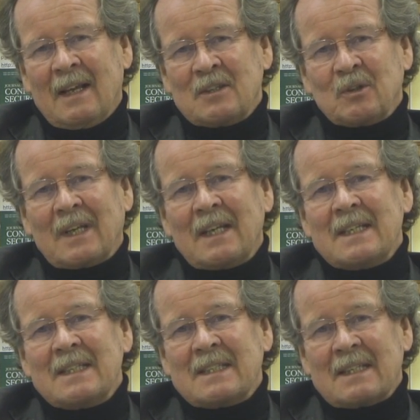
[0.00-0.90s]
So that
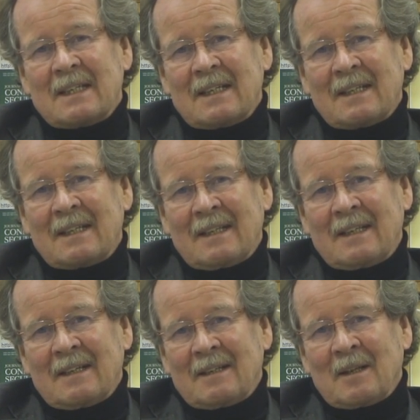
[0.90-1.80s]
is
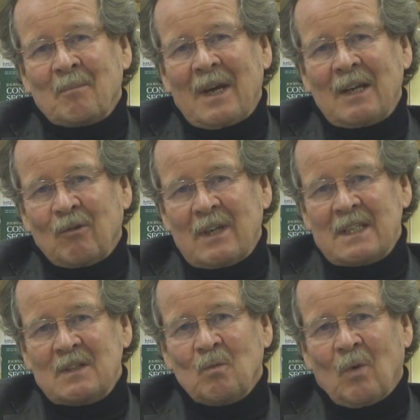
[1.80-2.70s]
the main
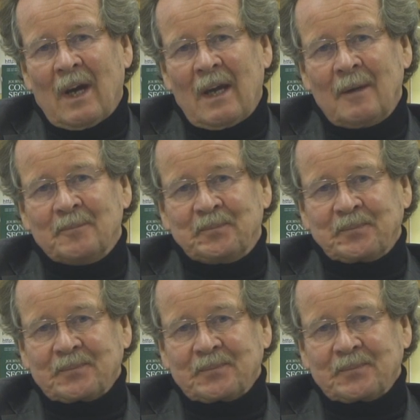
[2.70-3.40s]
reason why